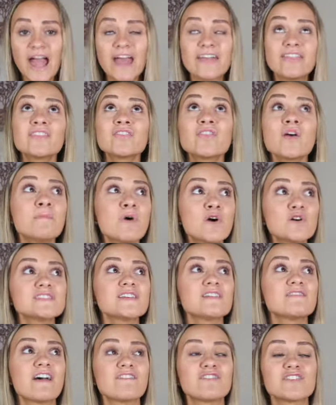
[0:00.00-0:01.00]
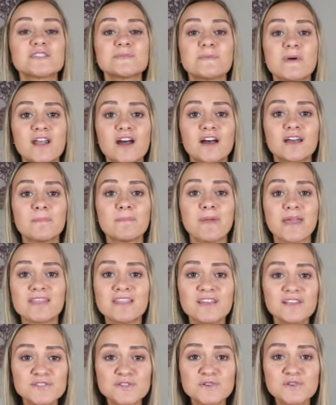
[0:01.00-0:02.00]
I think the most I've ever spent on a
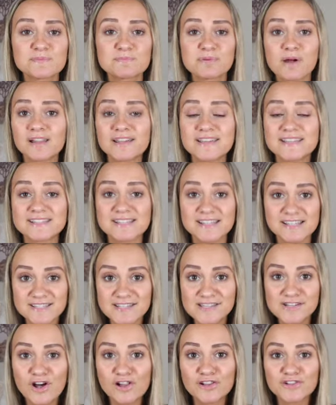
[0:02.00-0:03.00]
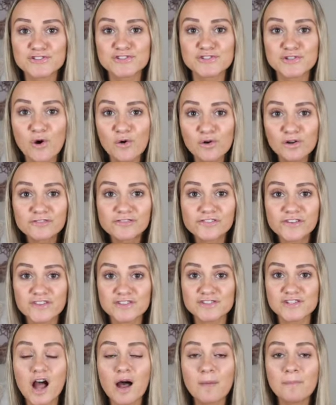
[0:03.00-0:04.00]
bathing suit is probably $60 total for the
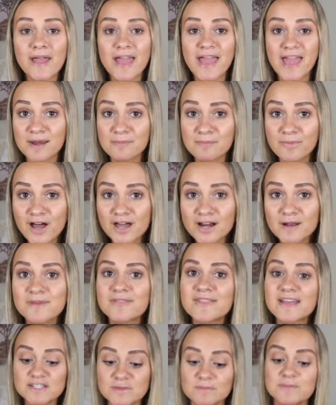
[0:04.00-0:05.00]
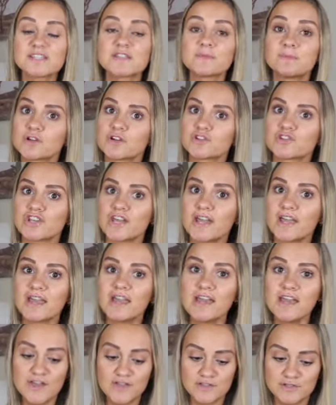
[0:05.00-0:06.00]
top and bottom, and that's me splurging.
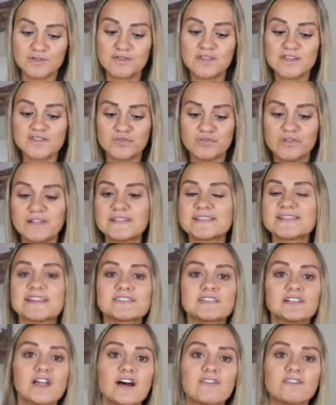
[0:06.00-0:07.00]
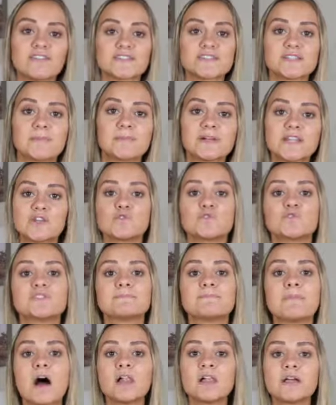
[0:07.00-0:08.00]
So this really says a lot for somebody who's
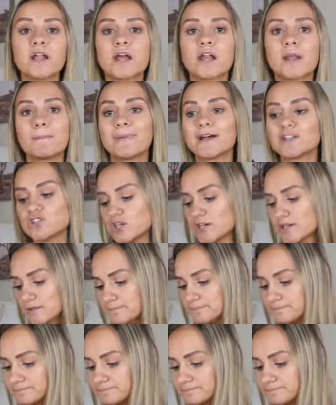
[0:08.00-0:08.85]
balling on a budget.